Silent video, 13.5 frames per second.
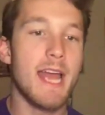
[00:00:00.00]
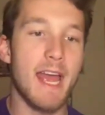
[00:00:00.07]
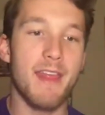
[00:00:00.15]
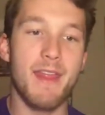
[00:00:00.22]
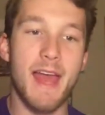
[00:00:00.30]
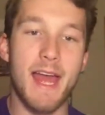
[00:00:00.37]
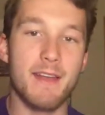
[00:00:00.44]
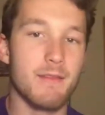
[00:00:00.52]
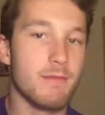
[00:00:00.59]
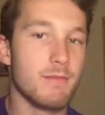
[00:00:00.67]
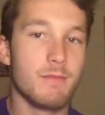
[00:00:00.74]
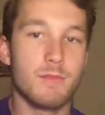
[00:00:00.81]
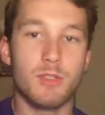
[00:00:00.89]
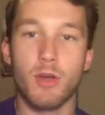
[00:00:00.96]
And then
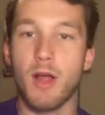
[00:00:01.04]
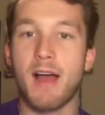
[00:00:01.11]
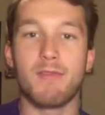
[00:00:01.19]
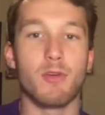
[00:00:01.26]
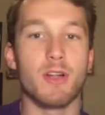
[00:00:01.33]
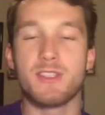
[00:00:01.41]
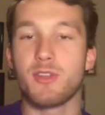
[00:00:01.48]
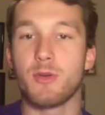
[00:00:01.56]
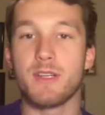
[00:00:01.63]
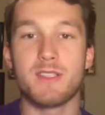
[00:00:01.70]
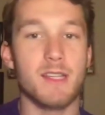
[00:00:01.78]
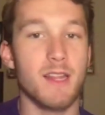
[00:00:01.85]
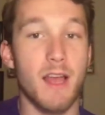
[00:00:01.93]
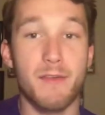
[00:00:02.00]
you'll have Royce
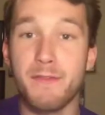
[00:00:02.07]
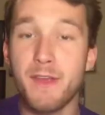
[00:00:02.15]
Lewis in left